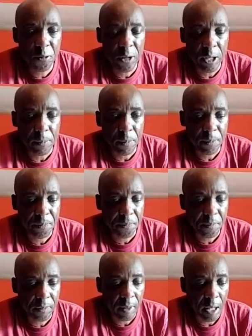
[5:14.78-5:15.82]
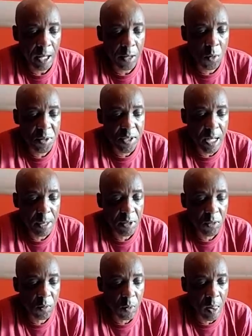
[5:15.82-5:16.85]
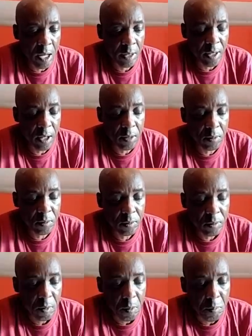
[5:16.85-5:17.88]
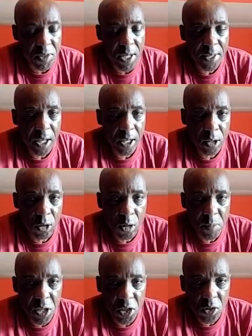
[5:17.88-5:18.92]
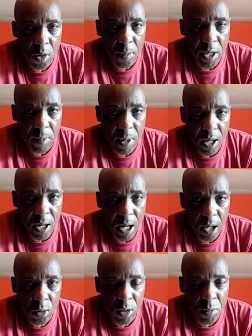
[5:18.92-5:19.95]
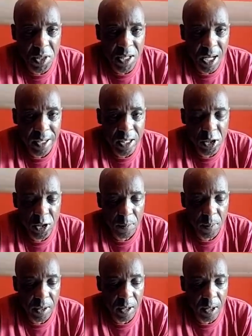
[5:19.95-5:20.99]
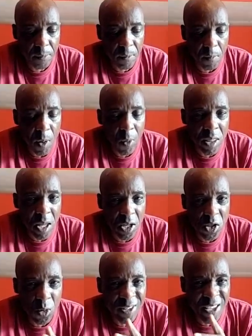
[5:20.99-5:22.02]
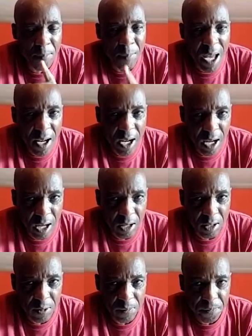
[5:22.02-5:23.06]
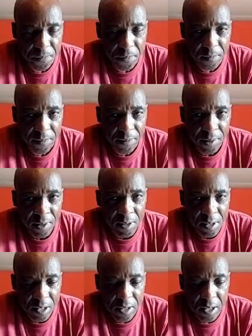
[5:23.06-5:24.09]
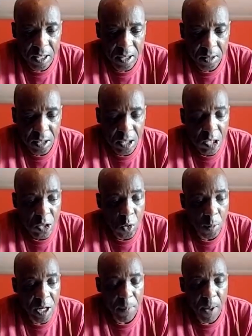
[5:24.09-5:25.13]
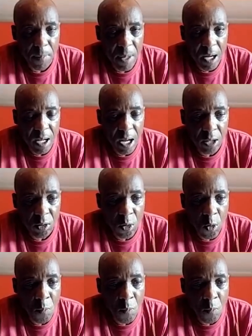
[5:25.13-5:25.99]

Philip, and then when we start the entang, we start to get like a bigish now. My name I call now. Then we start DJ on um, I want that song name Black Hawk. See, so me on Black Hawk now.